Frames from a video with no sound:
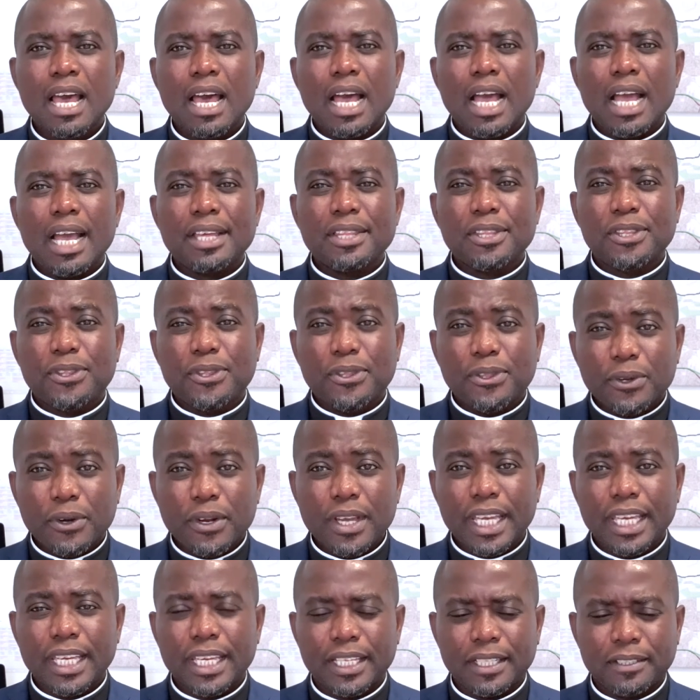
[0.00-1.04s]
And
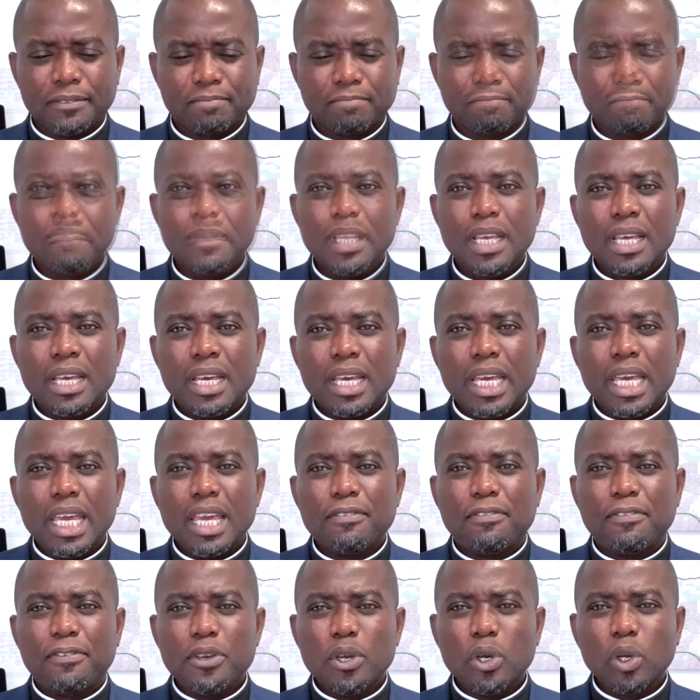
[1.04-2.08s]
three,
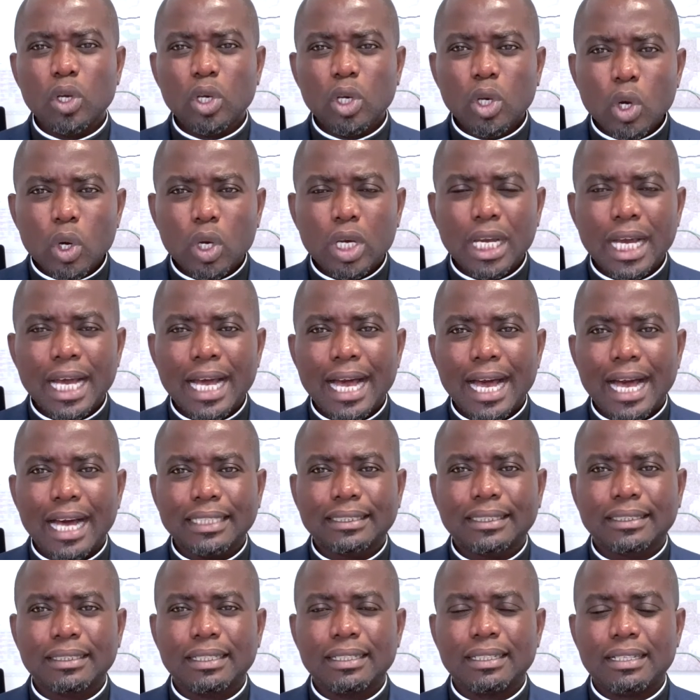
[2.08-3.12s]
if you look
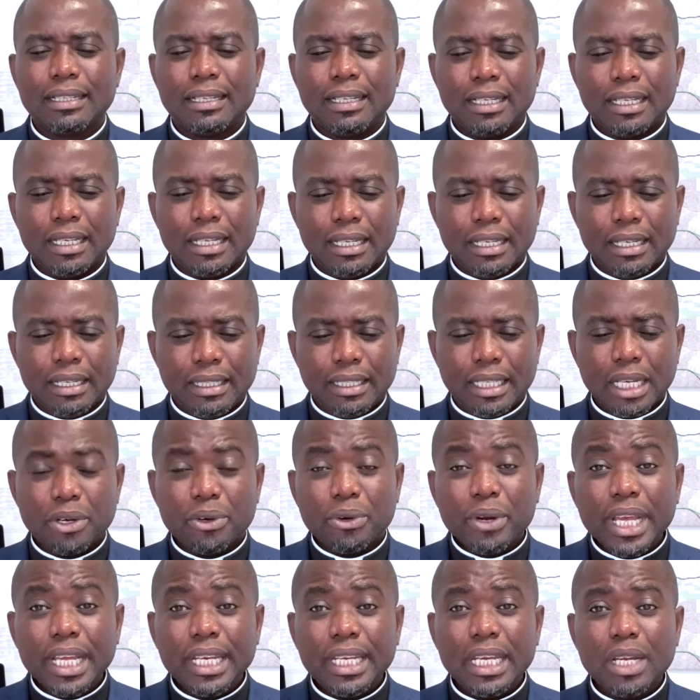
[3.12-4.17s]
at the
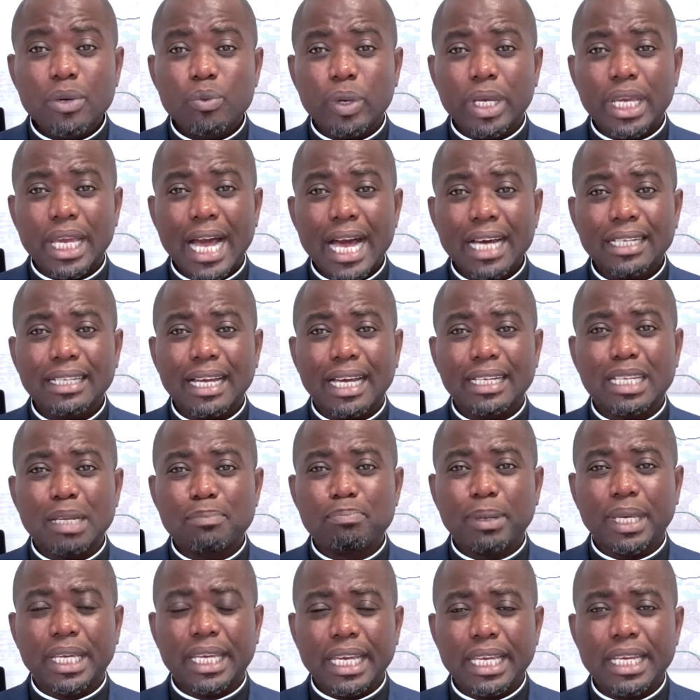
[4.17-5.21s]
reading we had at the
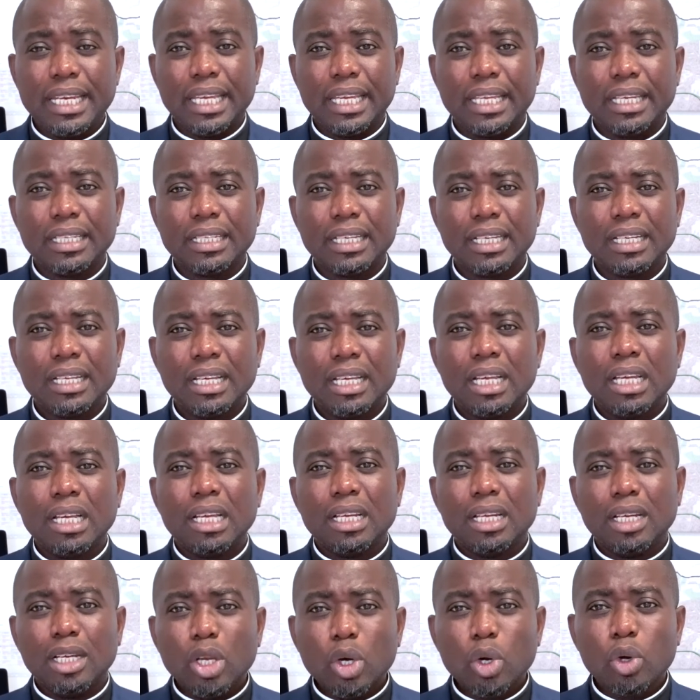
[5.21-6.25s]
beginning,
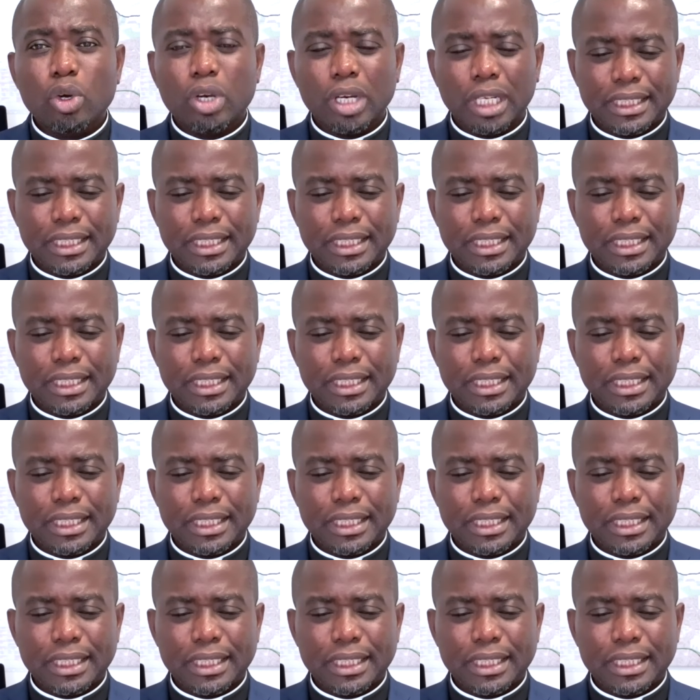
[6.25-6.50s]
Luke